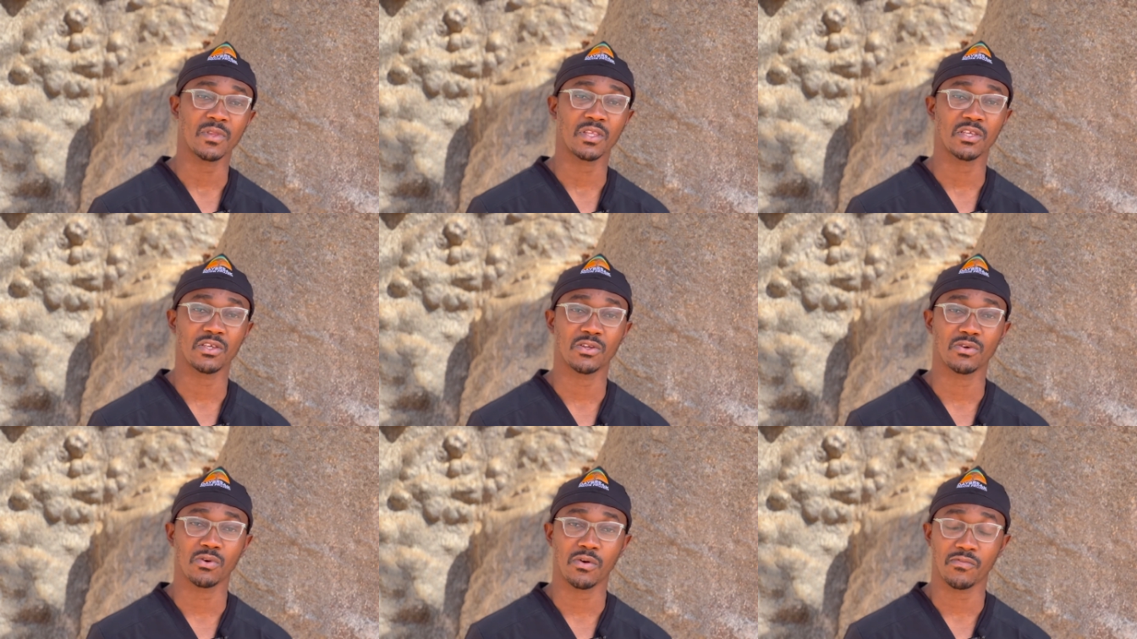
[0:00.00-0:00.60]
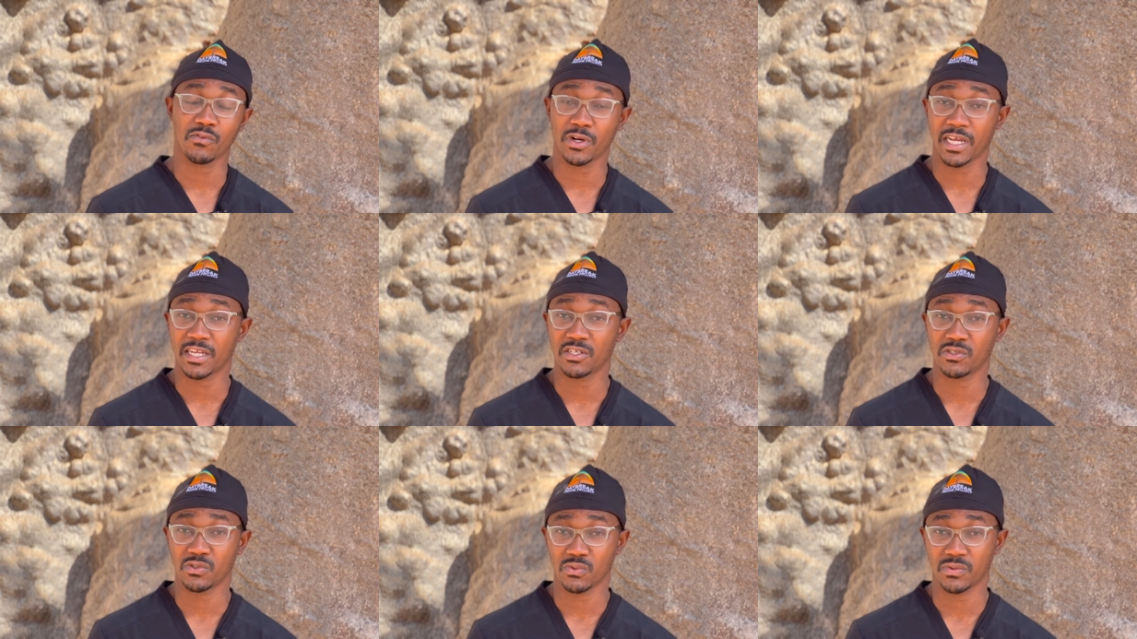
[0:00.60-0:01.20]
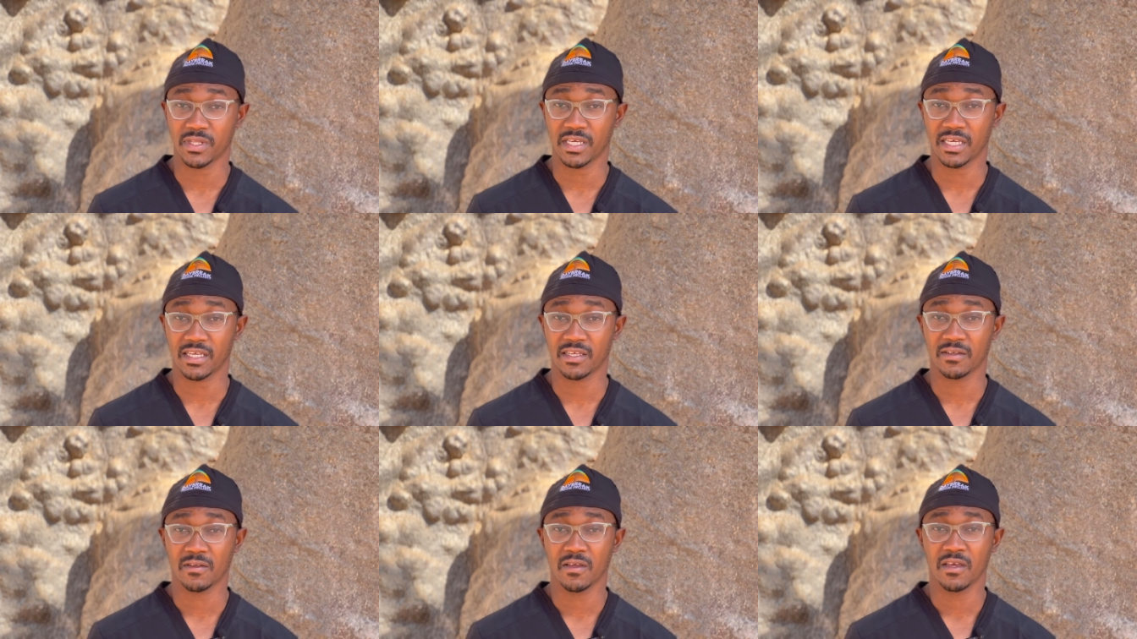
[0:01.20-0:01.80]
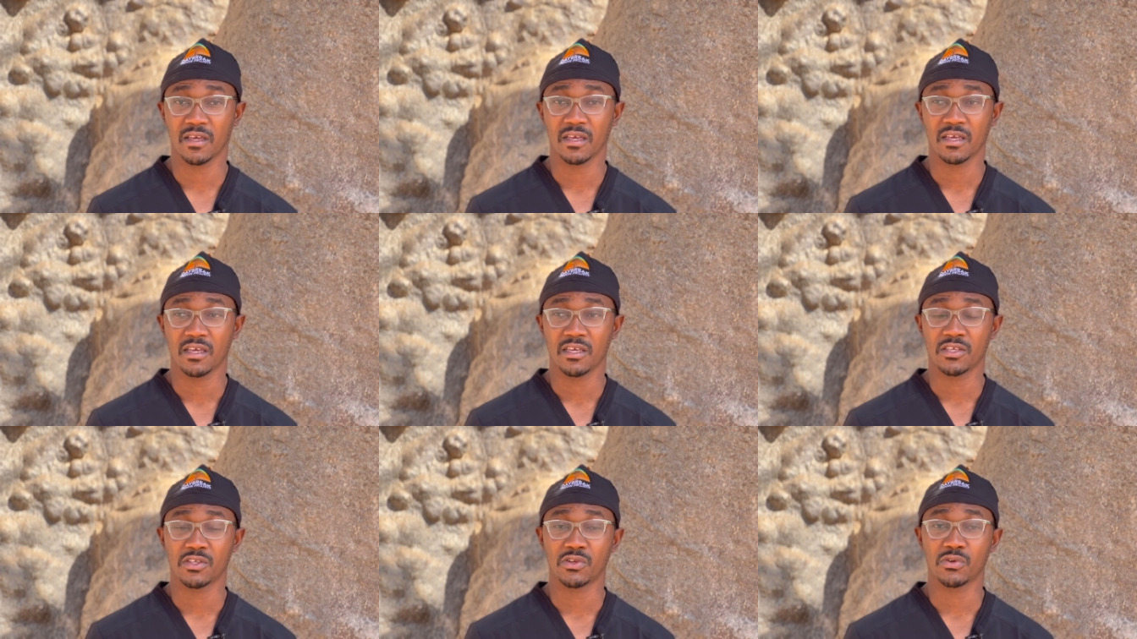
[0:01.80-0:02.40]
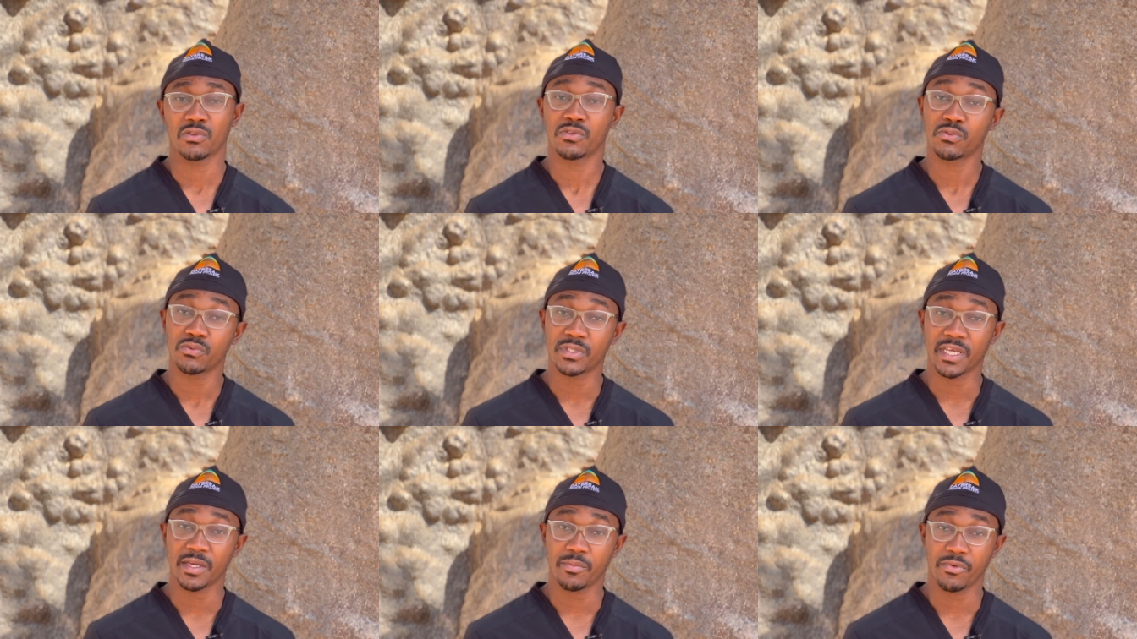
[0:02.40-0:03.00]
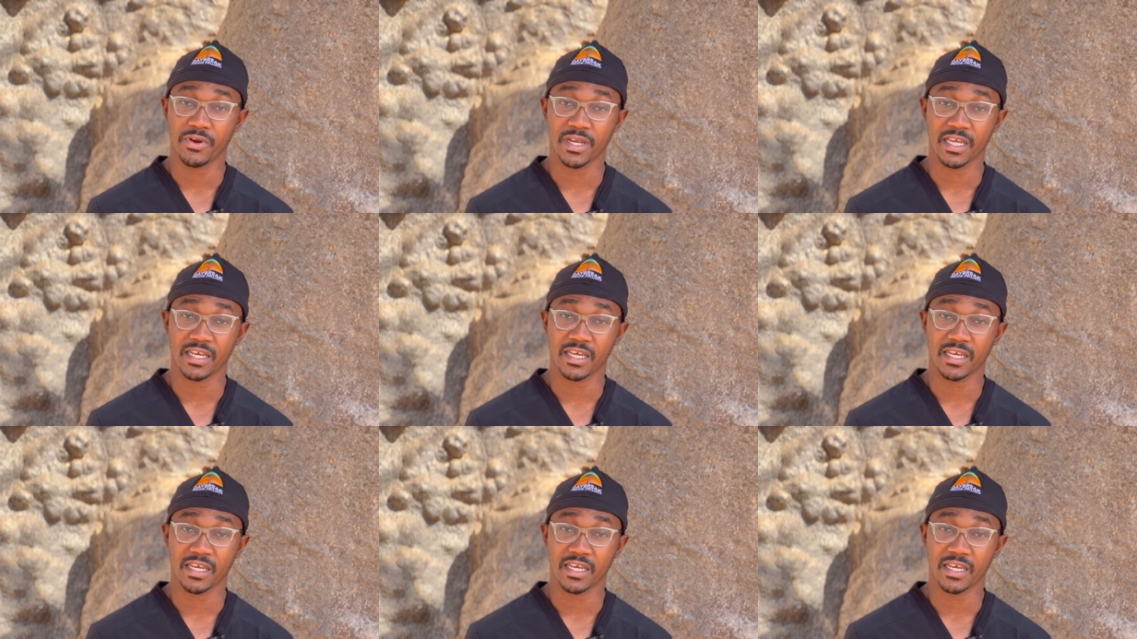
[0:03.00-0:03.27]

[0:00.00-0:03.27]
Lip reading: of what I do there, through Daybreak.